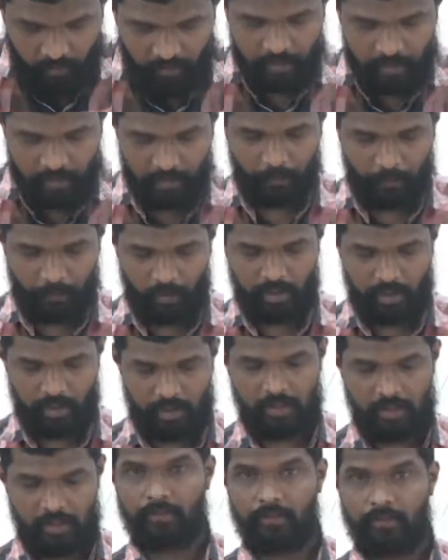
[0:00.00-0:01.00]
in the
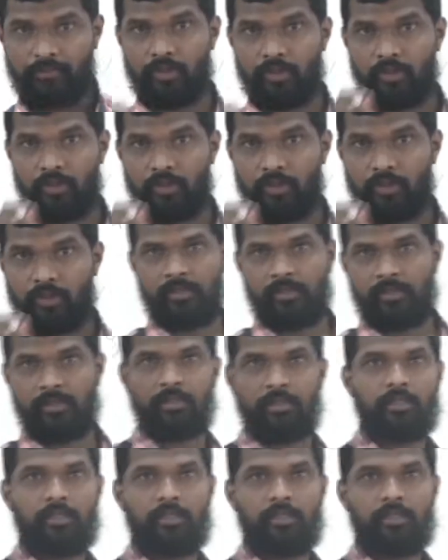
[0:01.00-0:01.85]
productions of shoes?